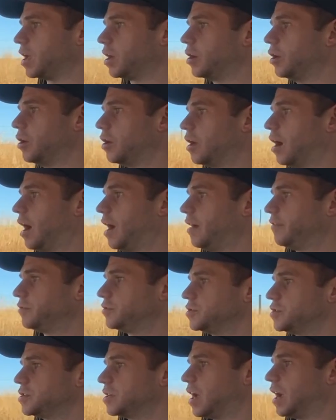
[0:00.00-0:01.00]
good, I have
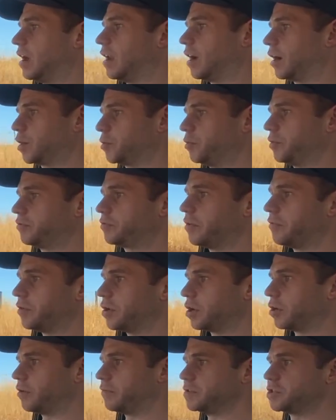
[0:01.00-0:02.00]
to say. Like, we've driven
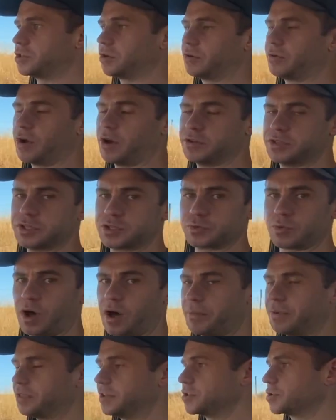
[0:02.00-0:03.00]
it obviously on roads as
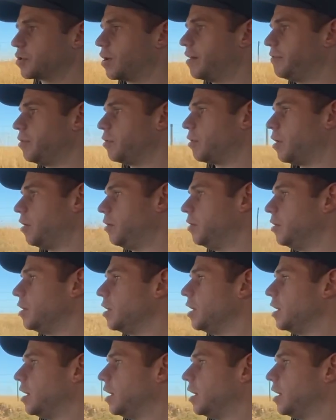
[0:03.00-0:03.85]
well, but this gravel road,